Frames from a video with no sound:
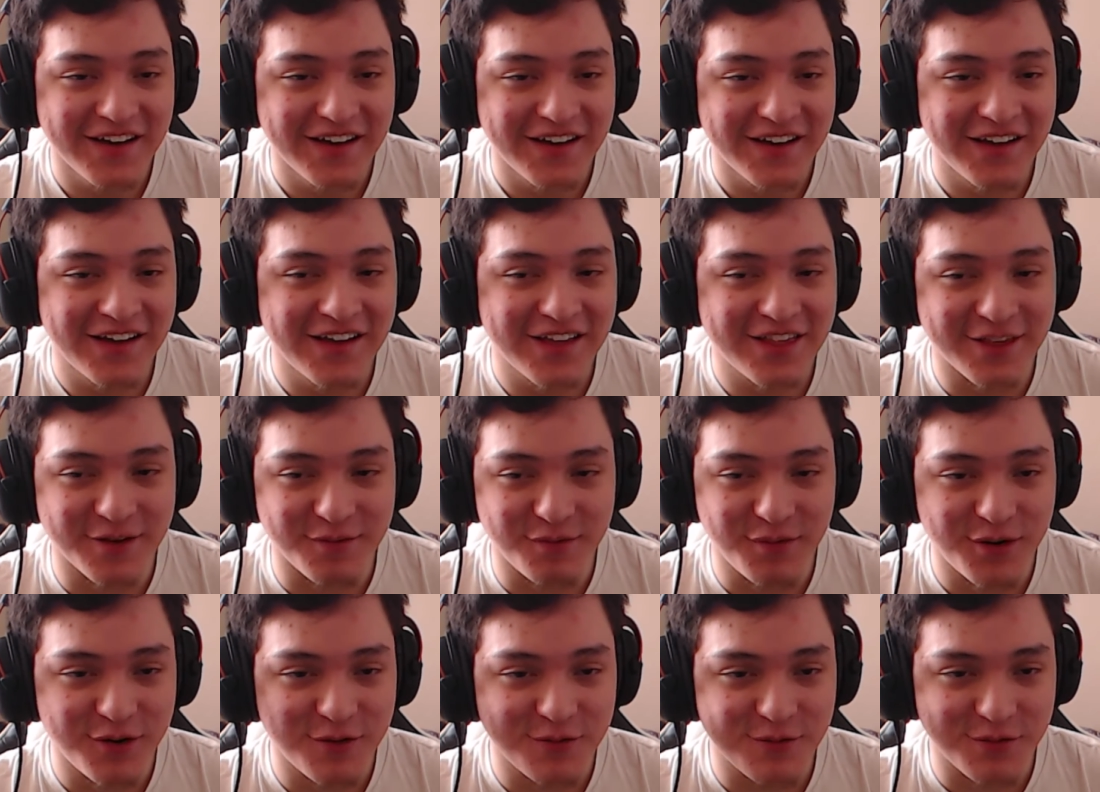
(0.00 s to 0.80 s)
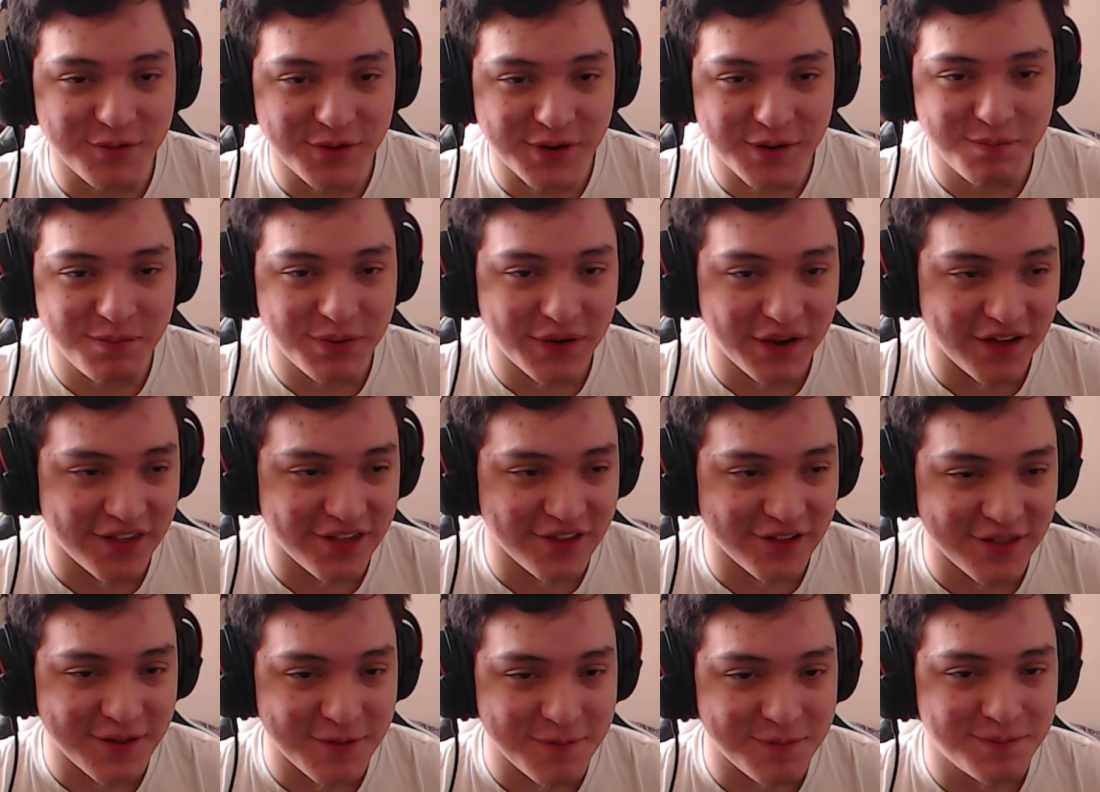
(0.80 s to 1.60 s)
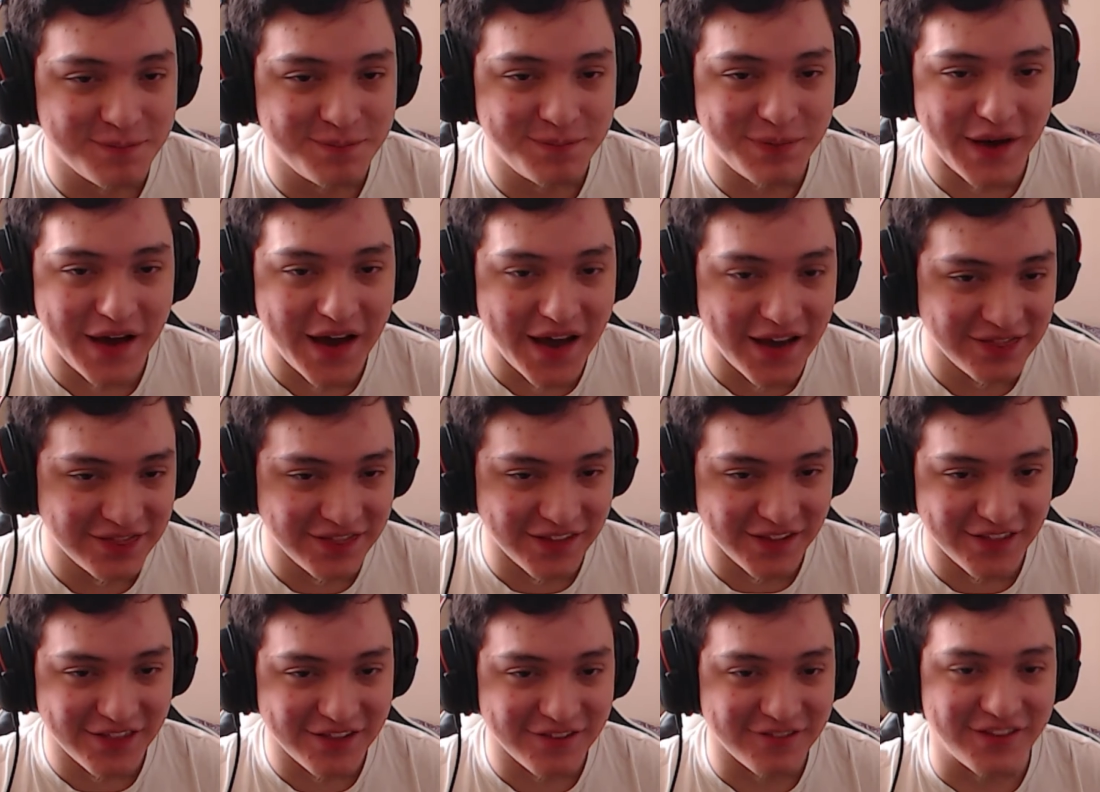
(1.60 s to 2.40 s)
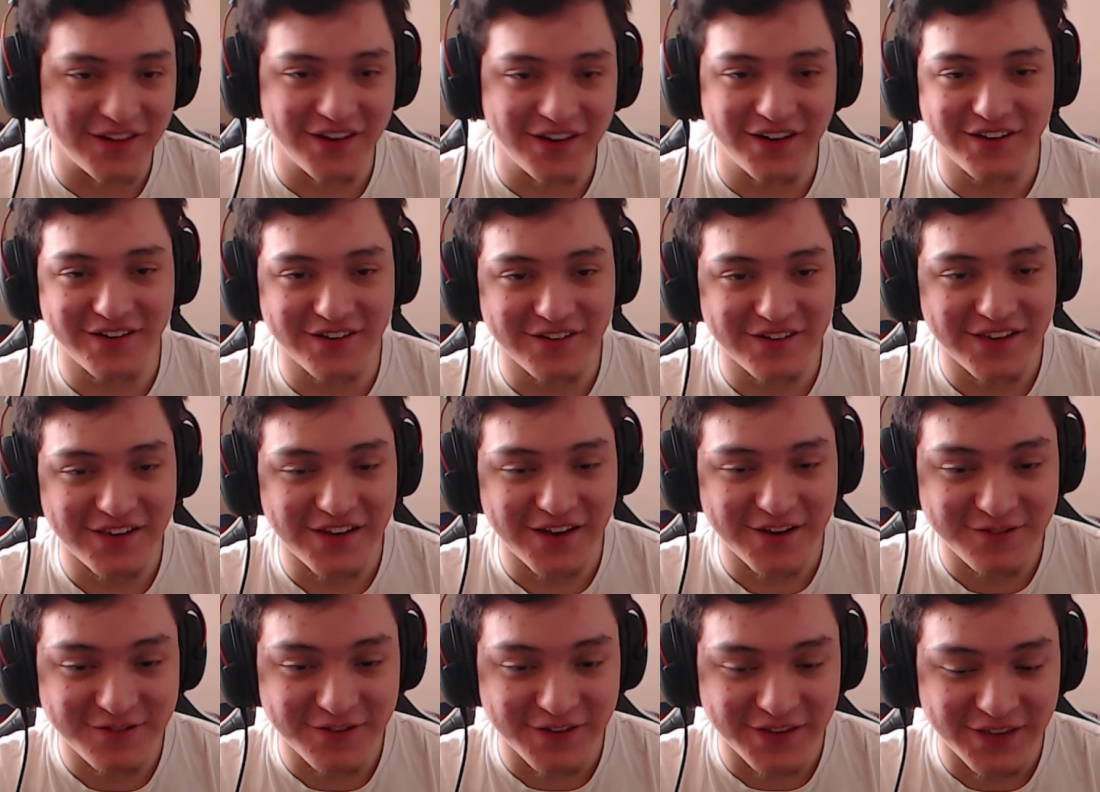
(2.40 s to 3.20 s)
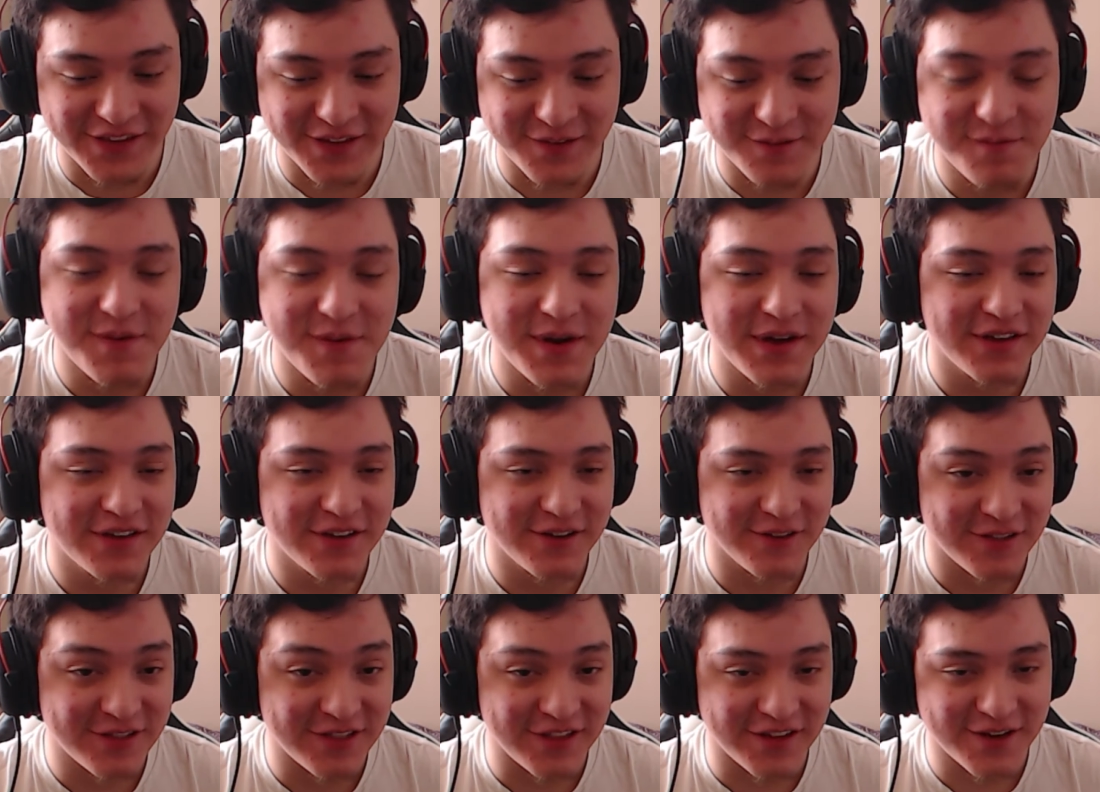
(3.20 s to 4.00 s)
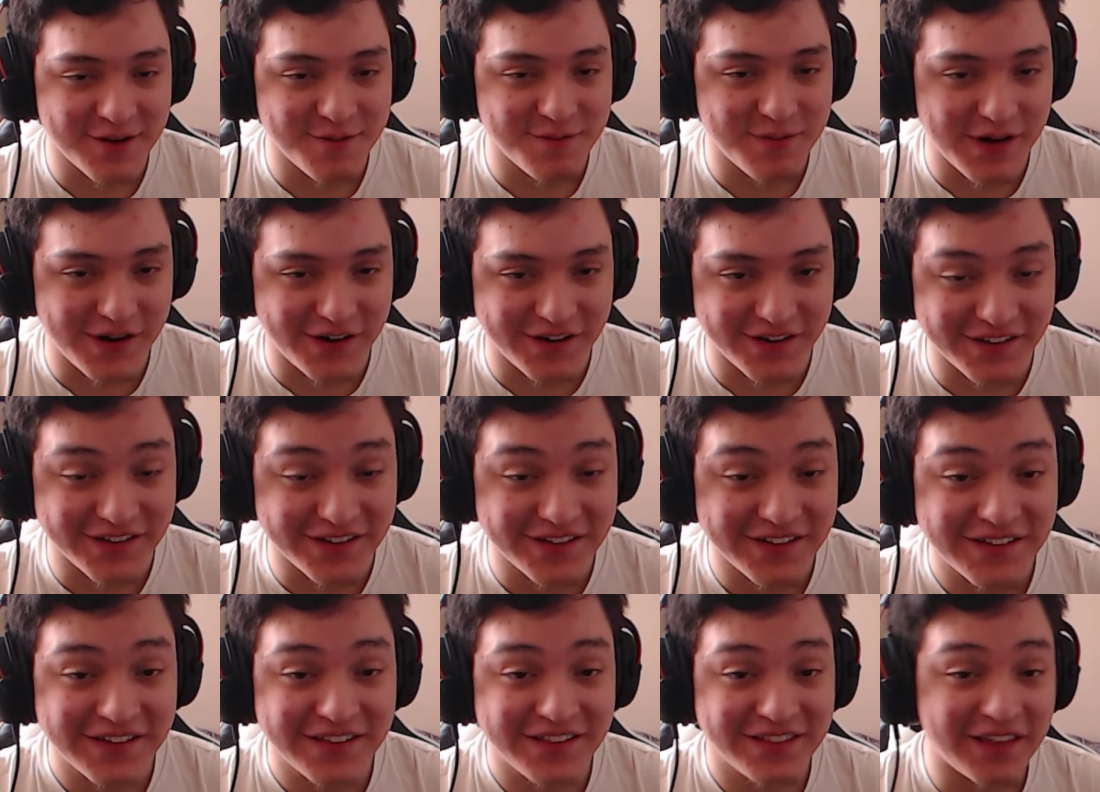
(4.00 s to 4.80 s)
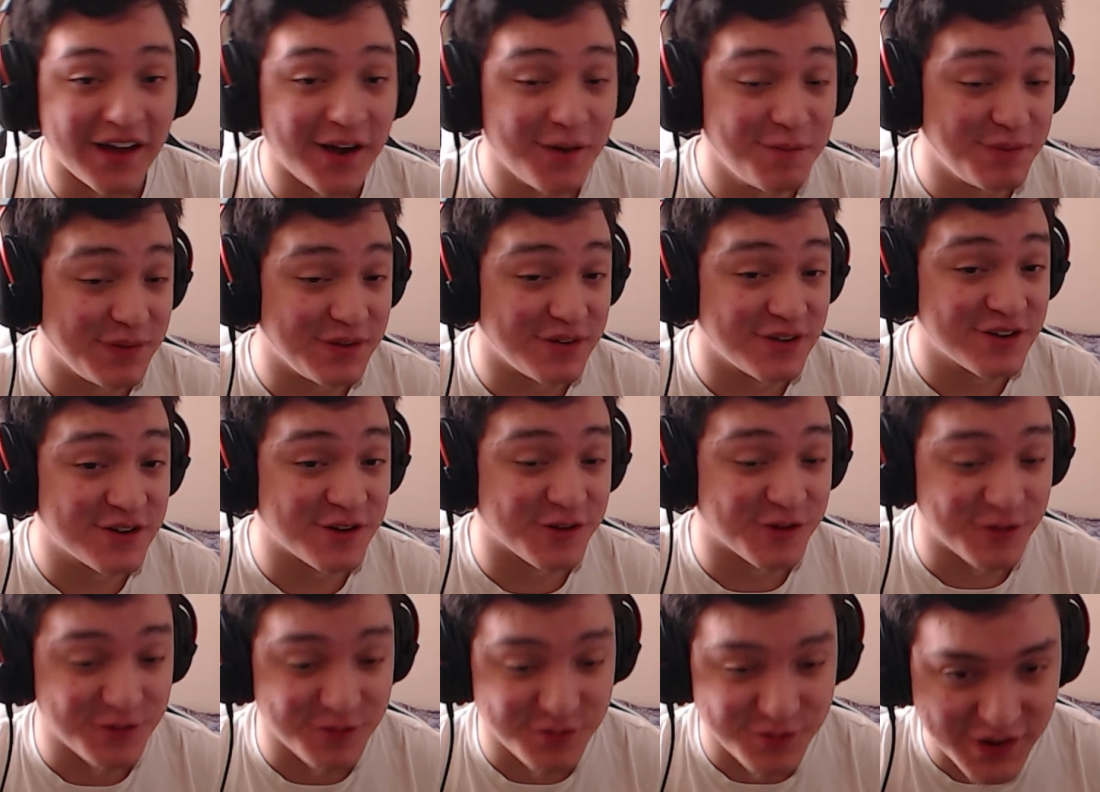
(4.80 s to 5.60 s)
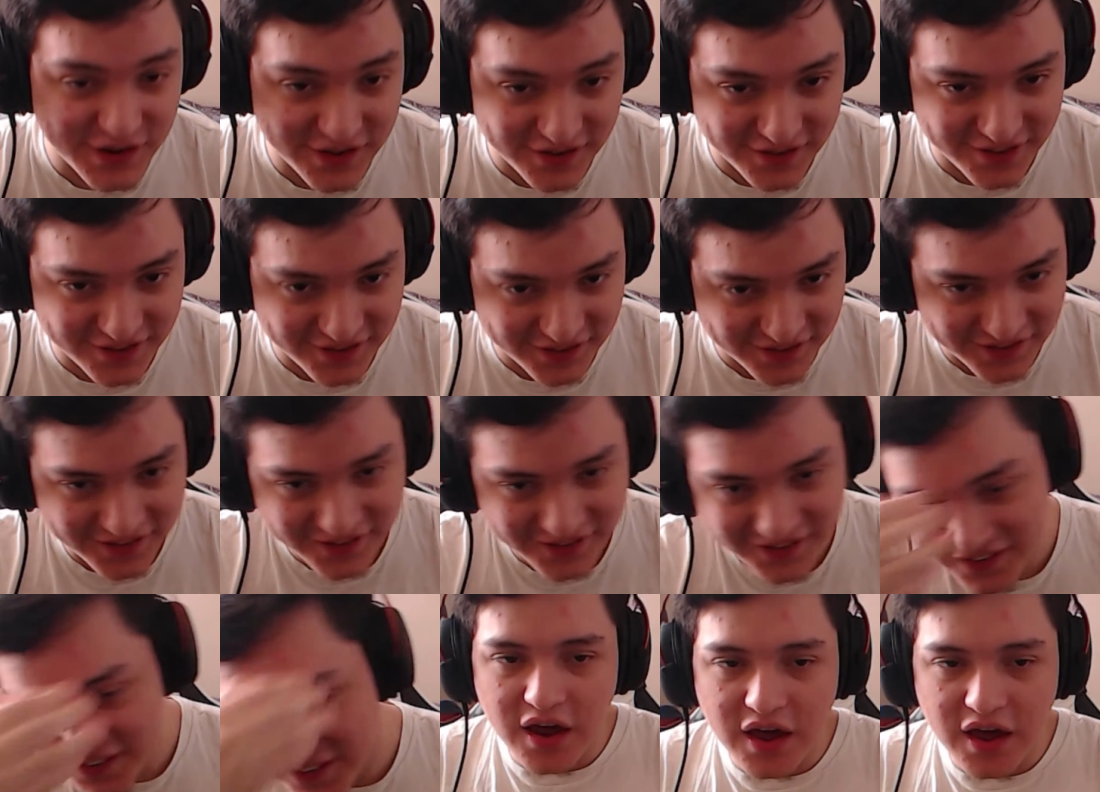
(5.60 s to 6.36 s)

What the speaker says: Someone replays all the bad things you've done in your life and then make you think about it. That'd be crazy.